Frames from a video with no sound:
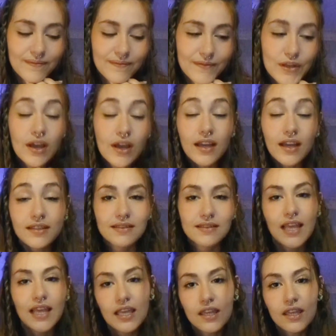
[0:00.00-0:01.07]
you guys,
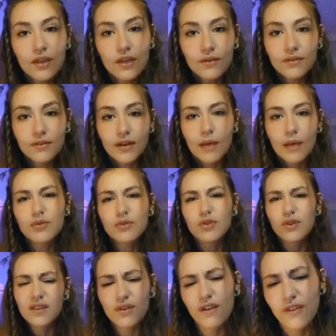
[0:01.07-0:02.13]
thank you. I'm sorry that you're
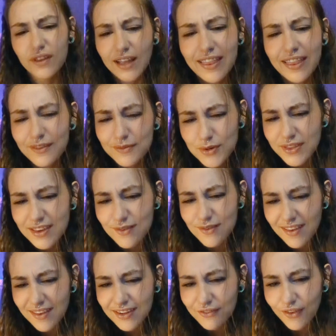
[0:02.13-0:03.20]
not falling. I'm sorry that you
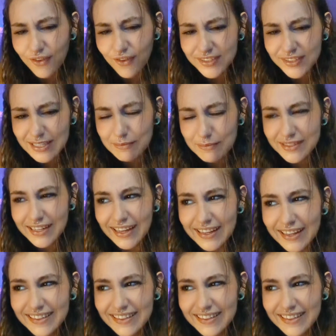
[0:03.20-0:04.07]
didn't get to fall asleep tonight.